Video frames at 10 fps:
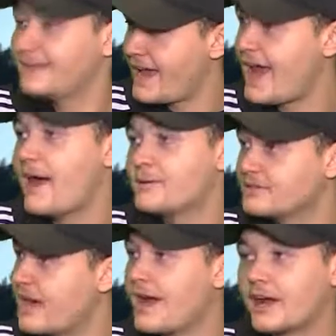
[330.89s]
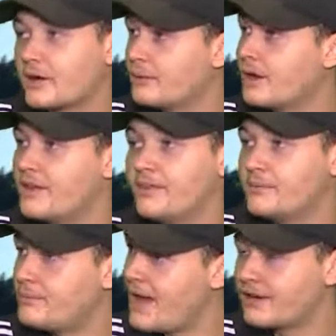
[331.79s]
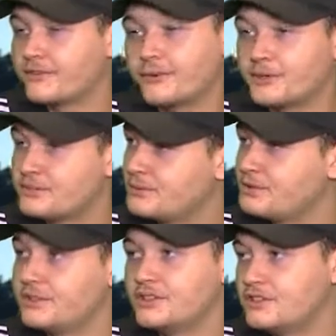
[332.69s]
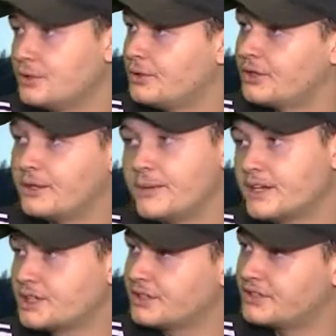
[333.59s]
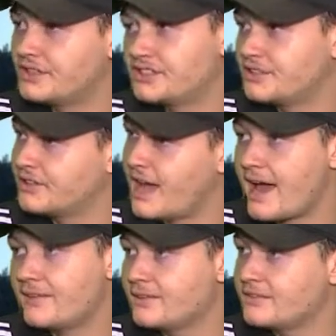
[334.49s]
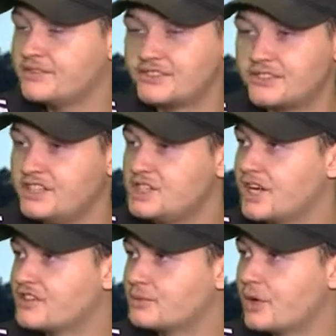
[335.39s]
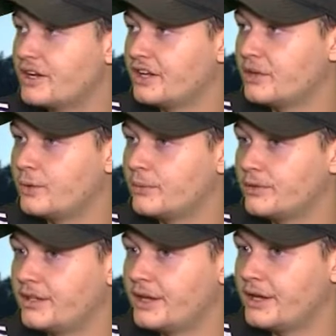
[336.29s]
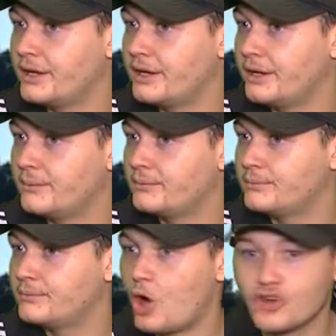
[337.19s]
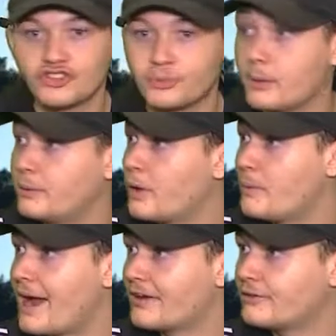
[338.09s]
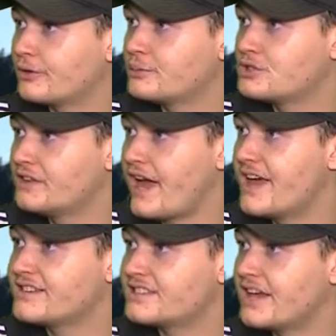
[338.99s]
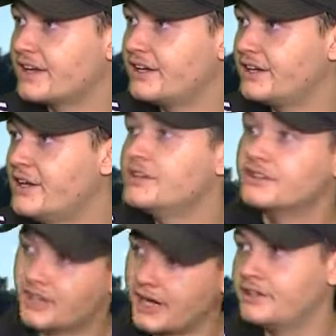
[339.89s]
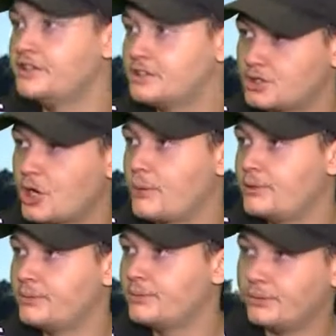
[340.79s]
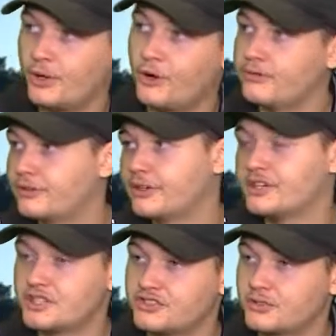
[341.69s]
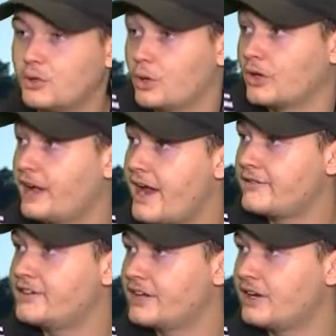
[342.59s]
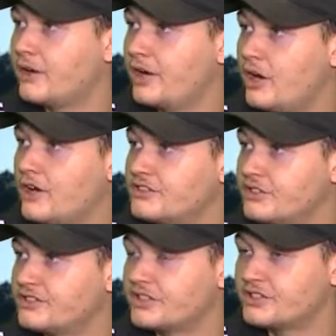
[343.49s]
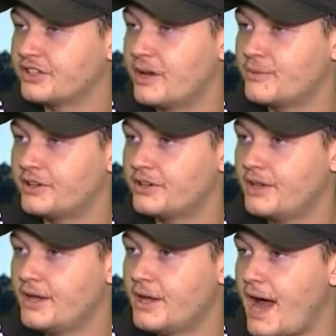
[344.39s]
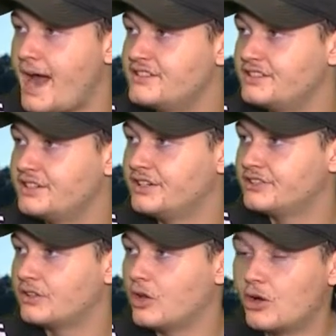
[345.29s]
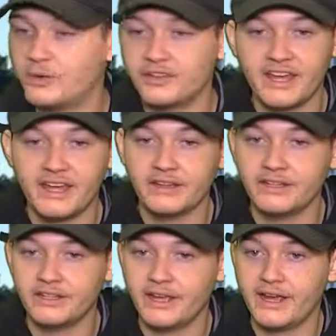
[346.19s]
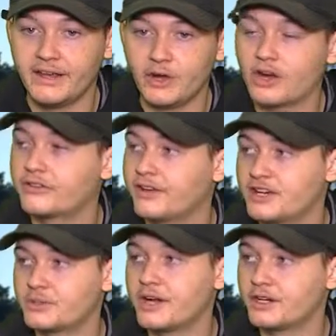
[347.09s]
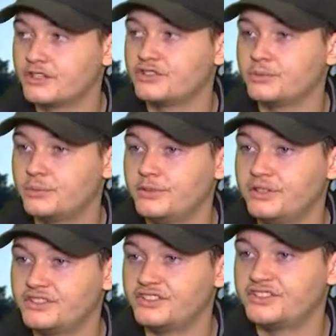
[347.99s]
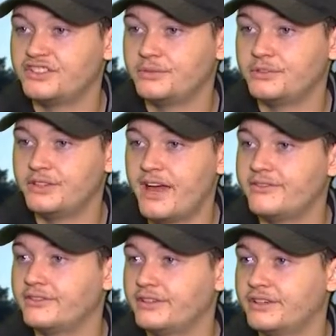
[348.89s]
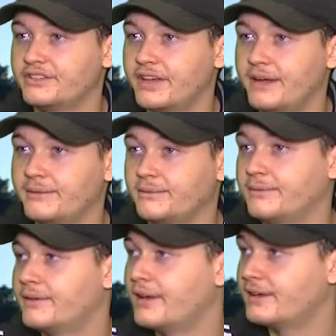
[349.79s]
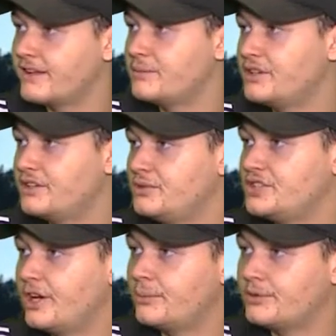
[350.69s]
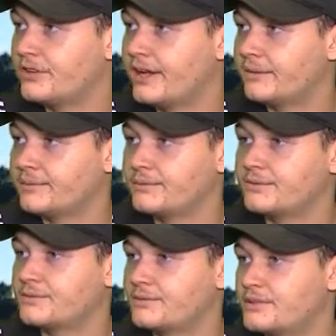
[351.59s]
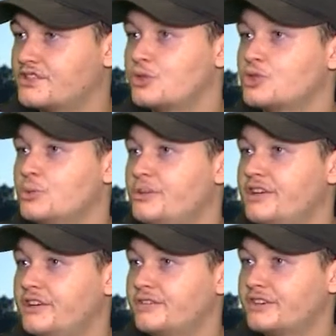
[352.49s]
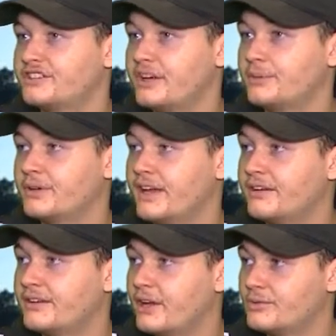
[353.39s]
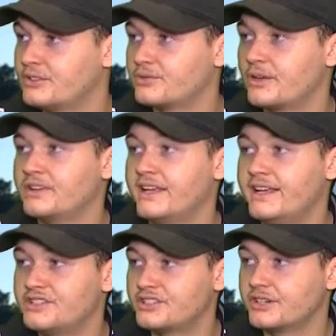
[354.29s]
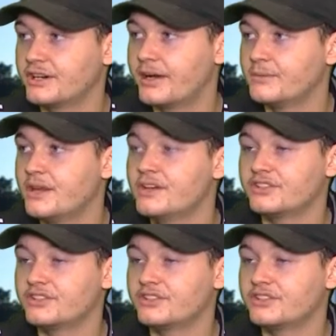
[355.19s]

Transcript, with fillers: Yeah, right? I was yeah. I gotta run back and forth between the door, make sure mm-hmm. this and that, and DJ's running equipment and. Uh, also probably run back and forth between the Azteca to kind of draw people over and just correlate everything going on. So essentially, I'm the eyes and ears along with Caitlin and Arc Flash Records, who will be assisting me heavily because like like they've been a huge help with like the social media, for example, Caitlin helps us run the Instagram. Yeah.